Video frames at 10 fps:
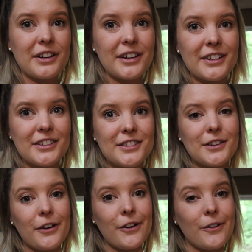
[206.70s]
good,
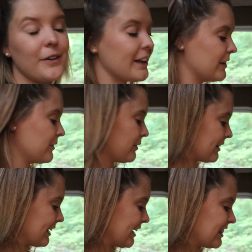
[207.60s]
so we're
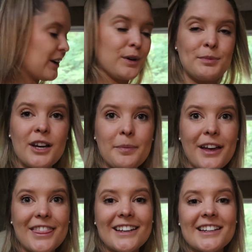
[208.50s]
gonna get that whipped up,
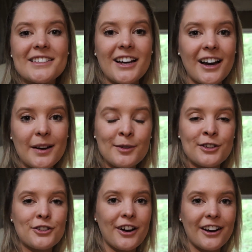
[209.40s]
and then it's time to
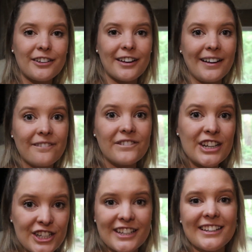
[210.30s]
try our luck at
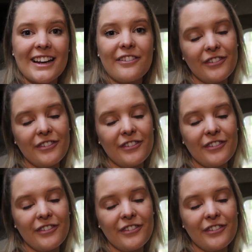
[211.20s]
fishing today,